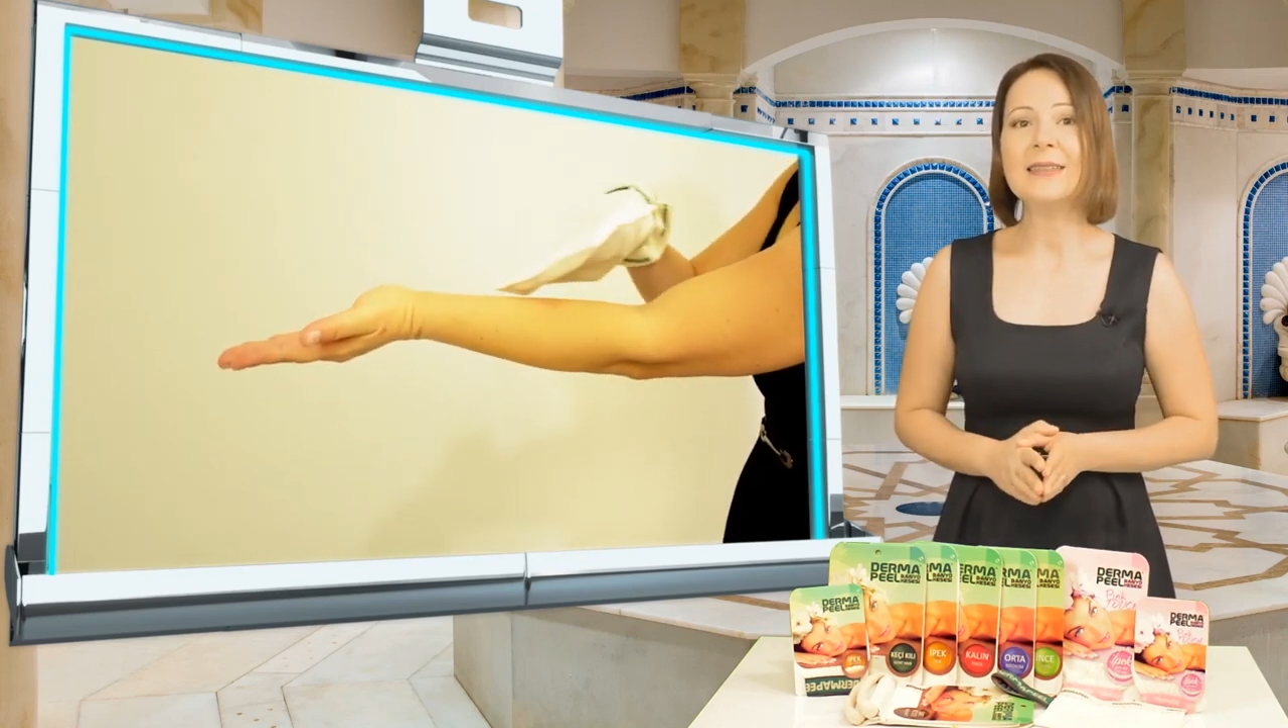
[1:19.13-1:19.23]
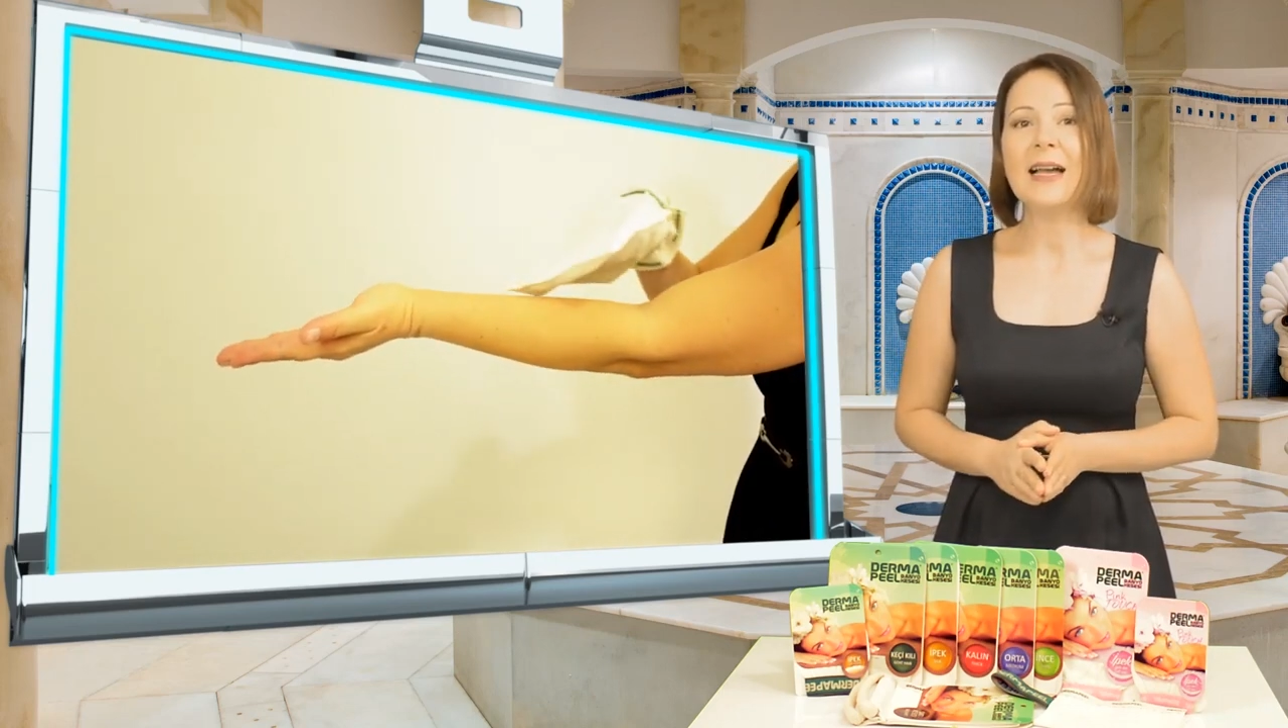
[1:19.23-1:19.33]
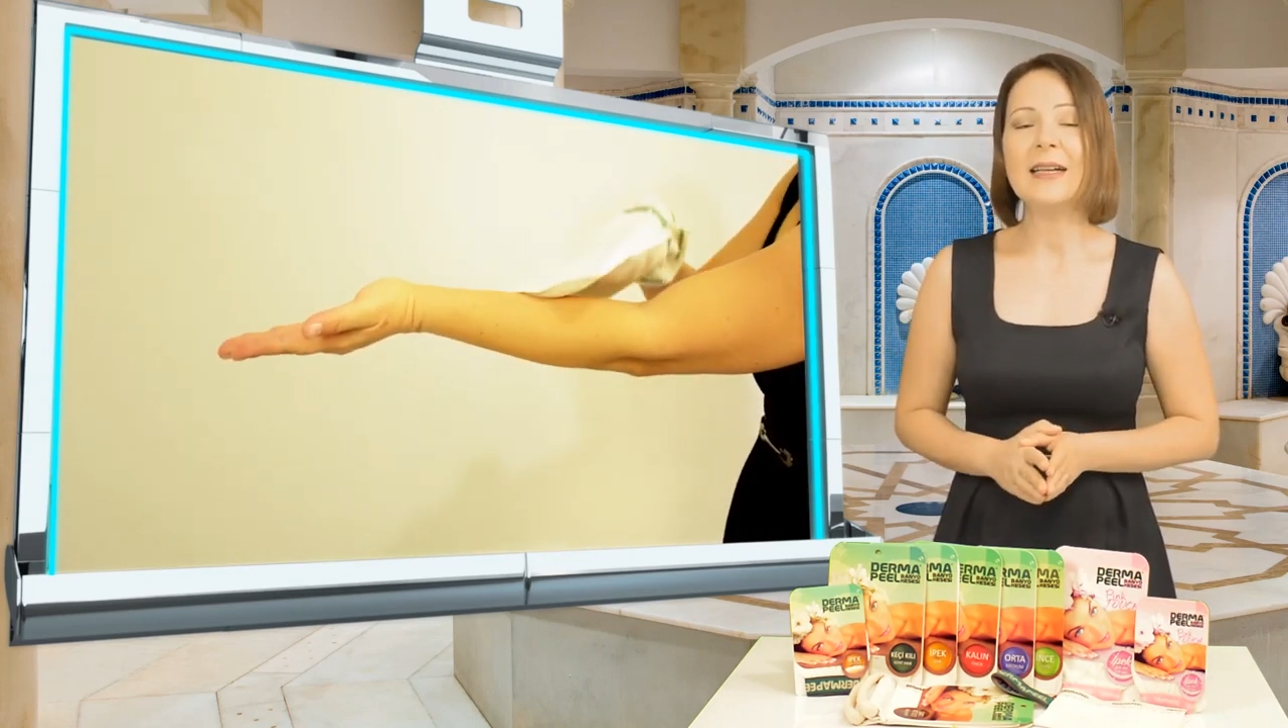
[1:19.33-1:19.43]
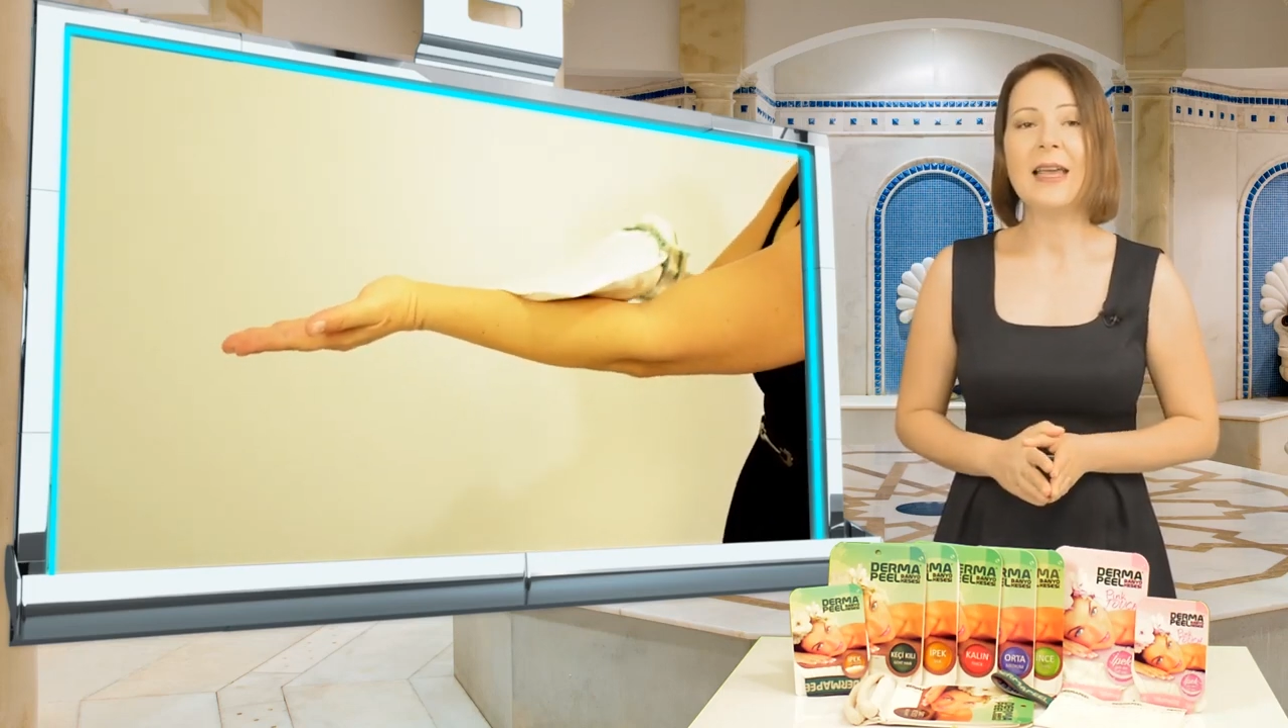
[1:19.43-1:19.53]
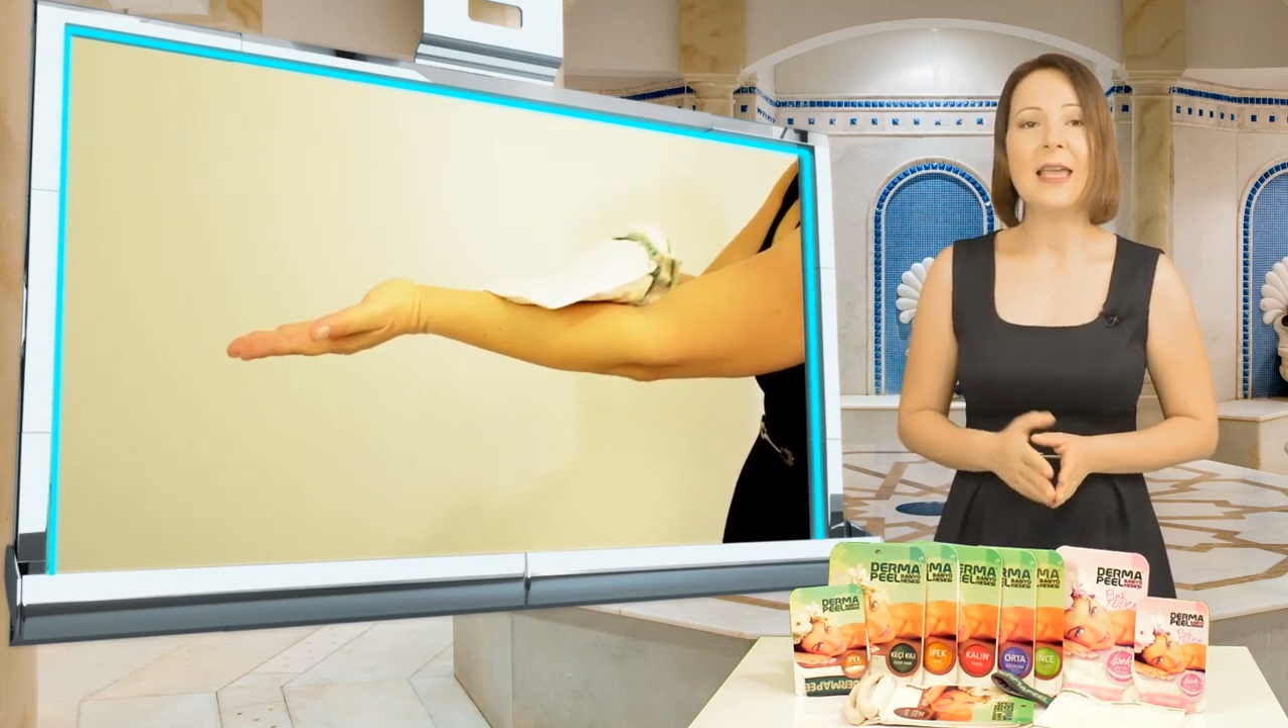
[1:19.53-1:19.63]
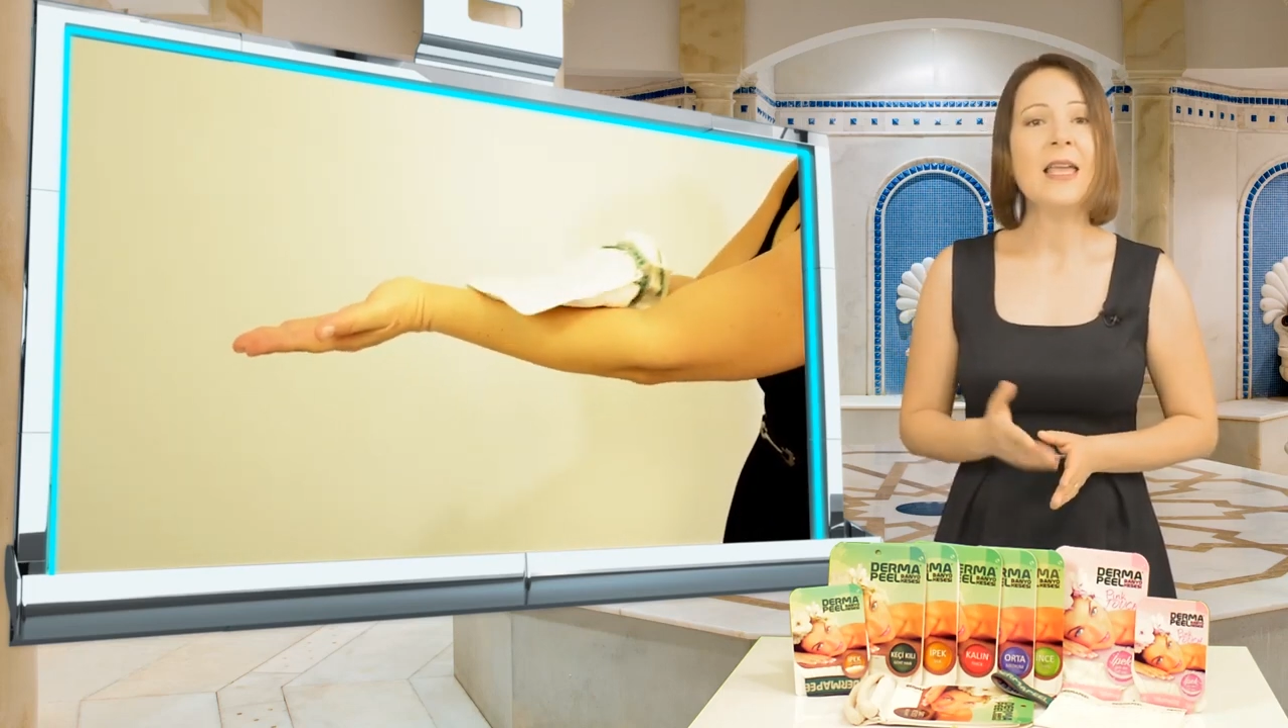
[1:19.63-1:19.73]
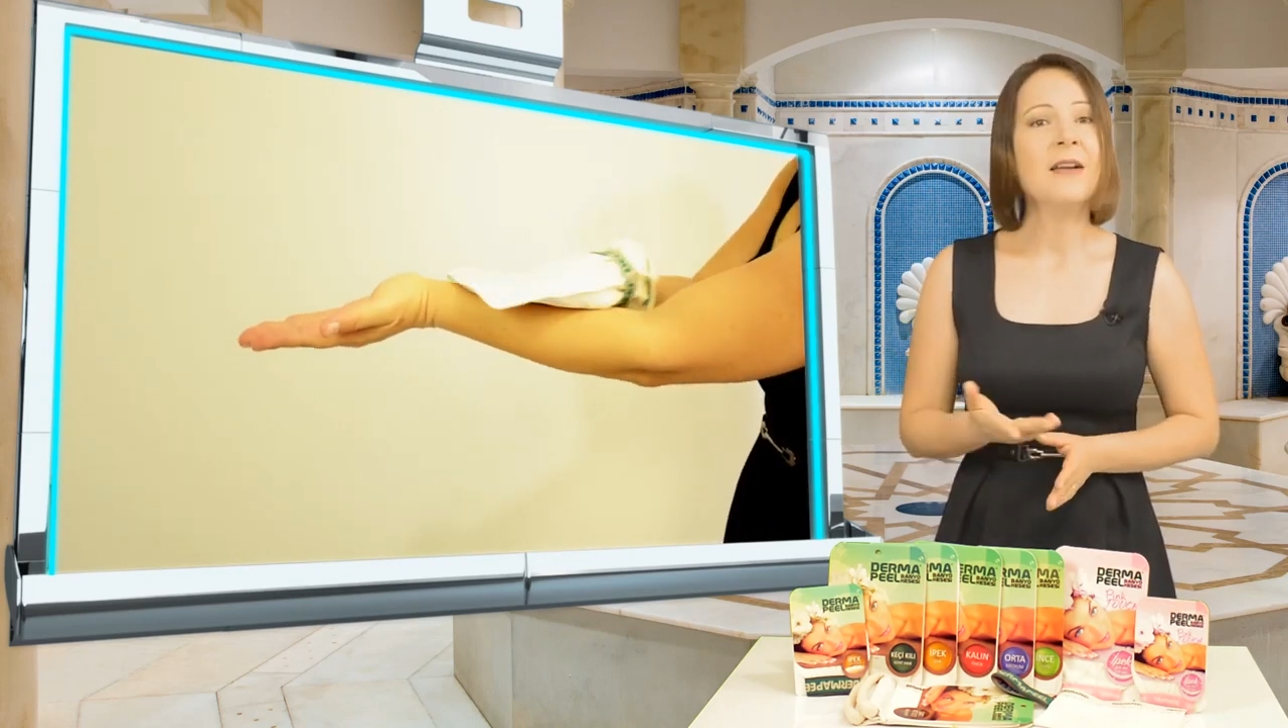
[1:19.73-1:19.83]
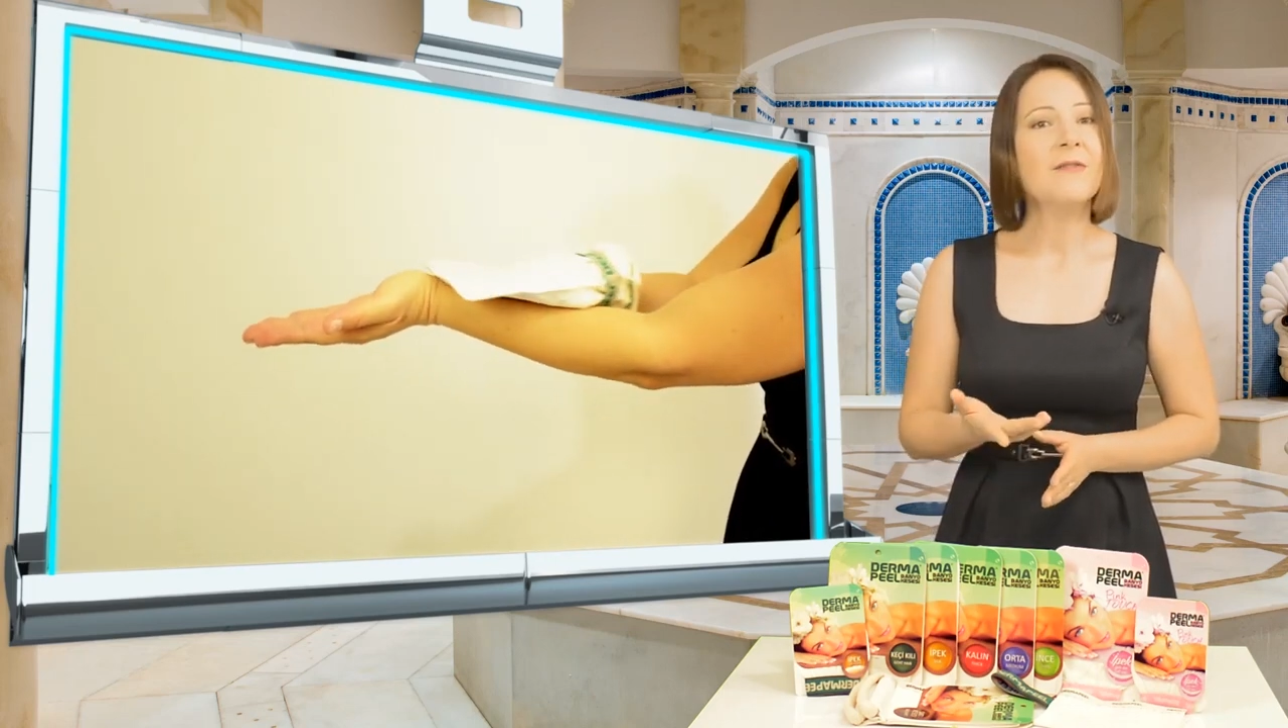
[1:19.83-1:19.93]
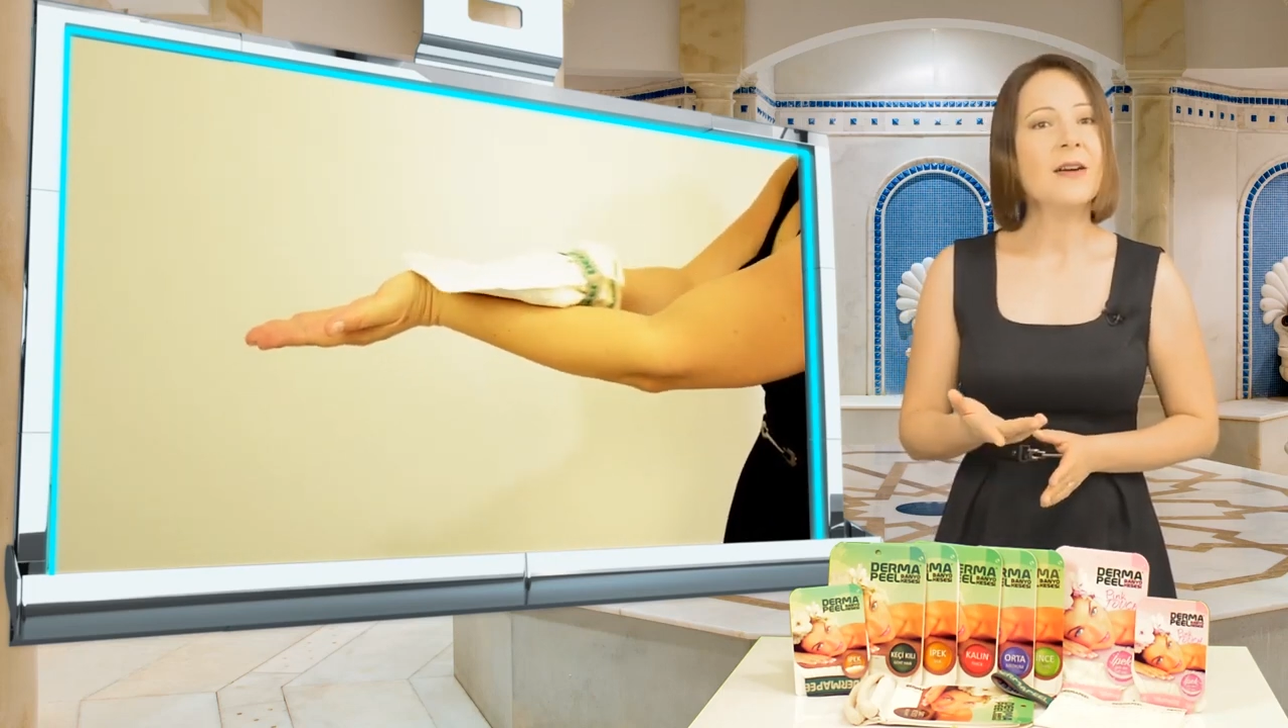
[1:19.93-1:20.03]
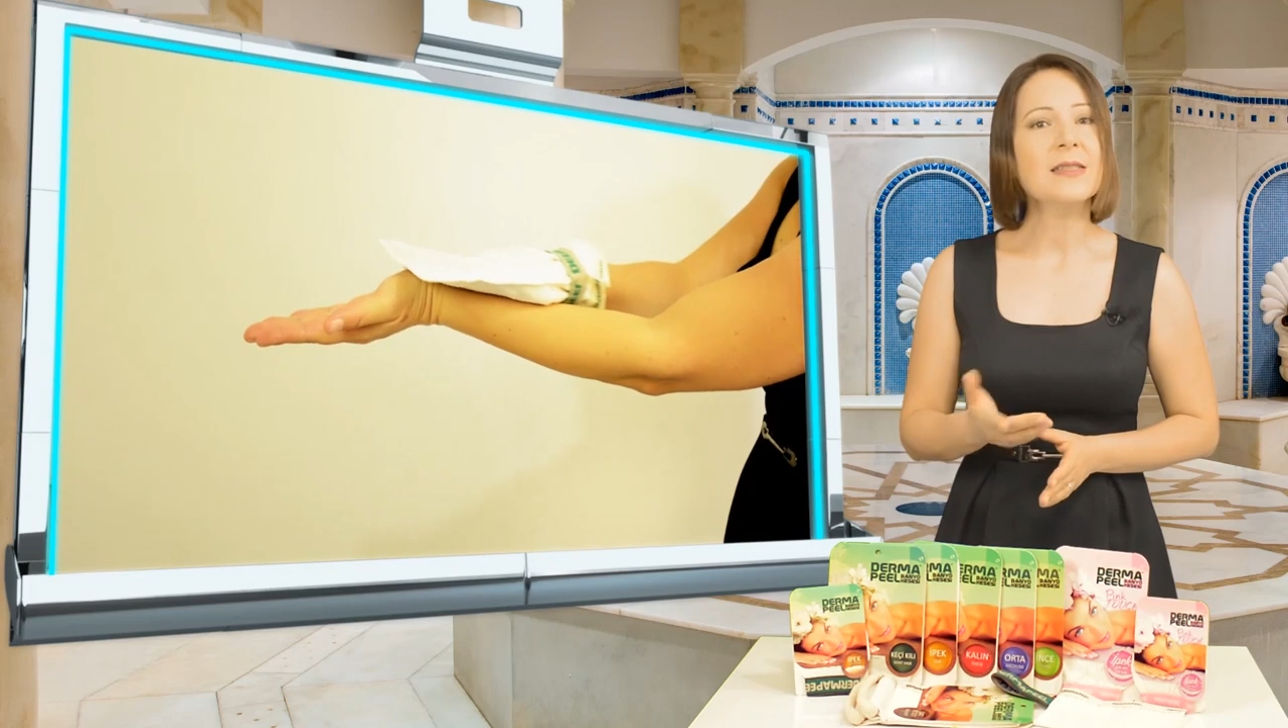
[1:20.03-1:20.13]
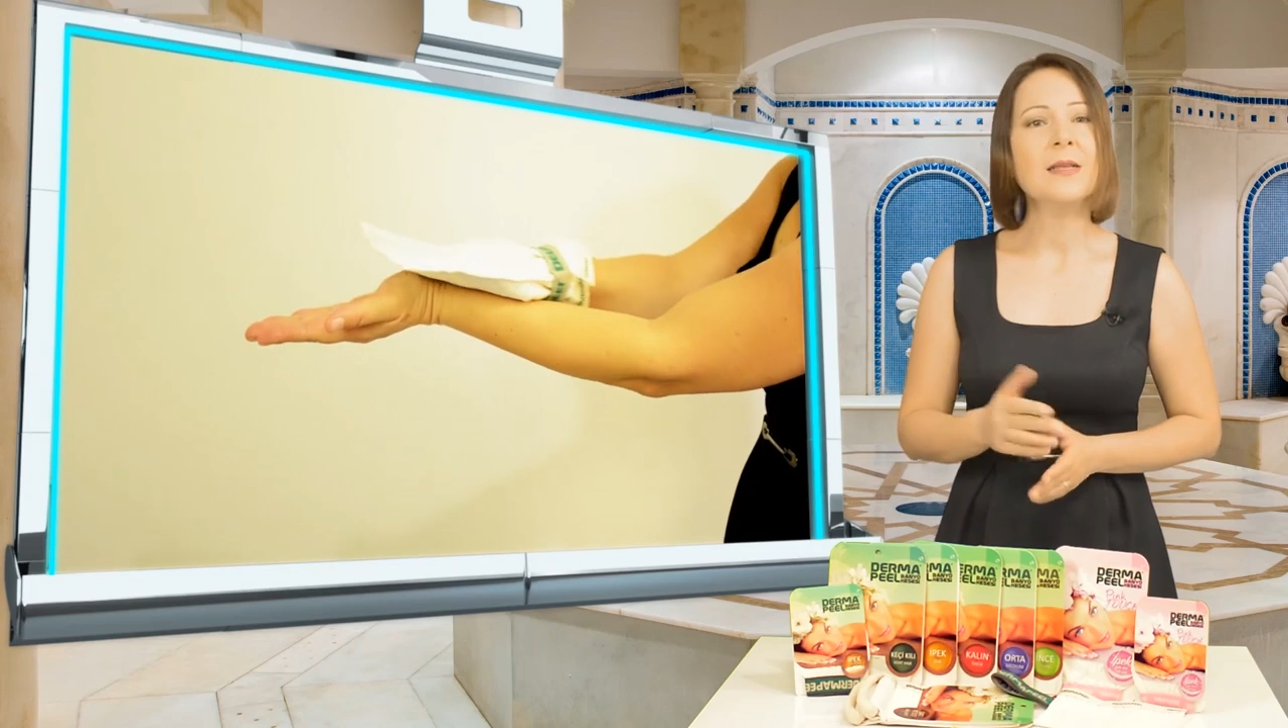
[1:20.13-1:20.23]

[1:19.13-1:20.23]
with back and forth